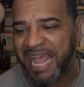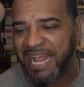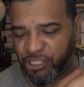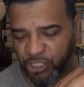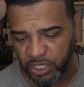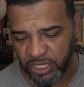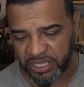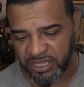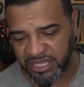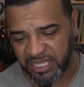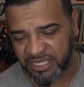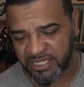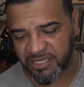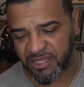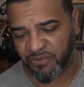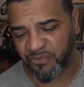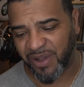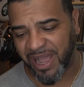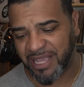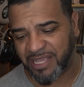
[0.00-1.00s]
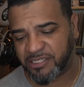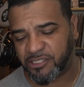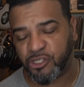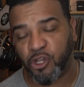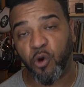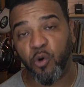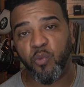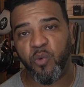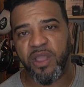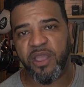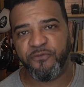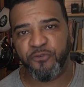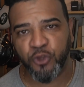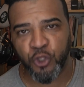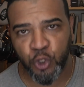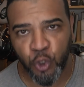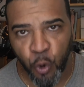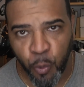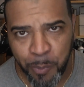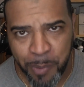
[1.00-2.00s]
actually this device. So if you
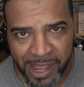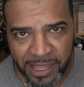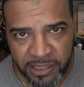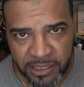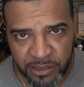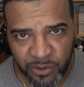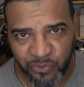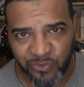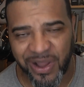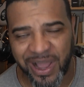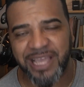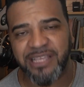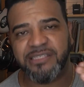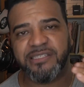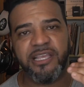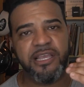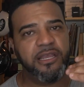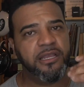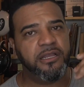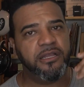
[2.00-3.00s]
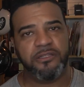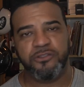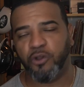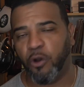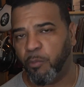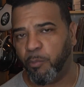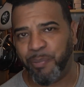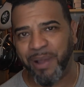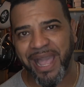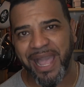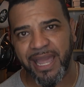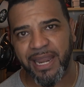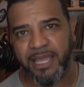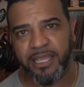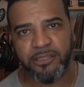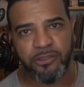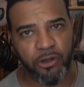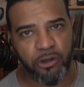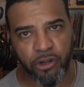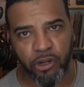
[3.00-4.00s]
do buy the device, don't
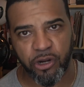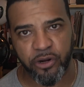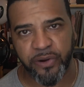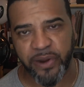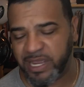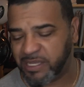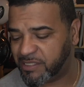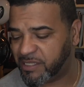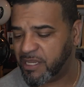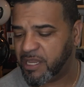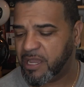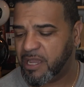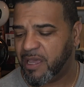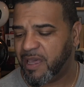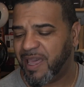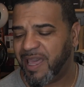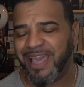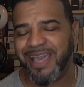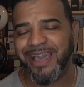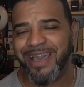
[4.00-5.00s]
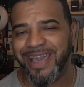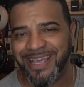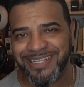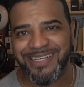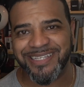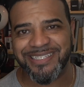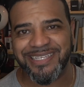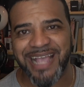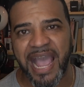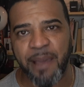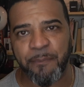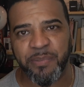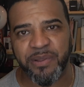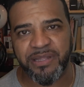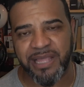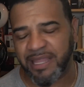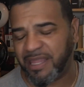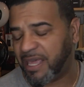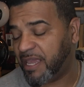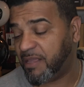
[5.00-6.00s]
panic, don't go crazy. It just
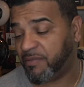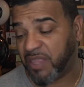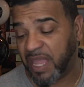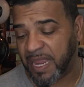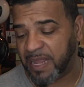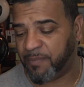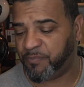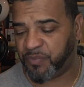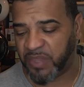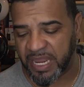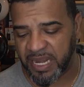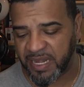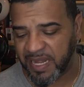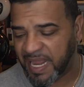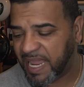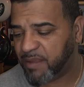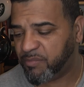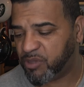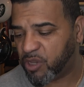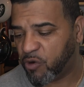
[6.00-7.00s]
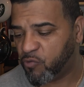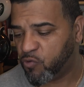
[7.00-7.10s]
happened that they named it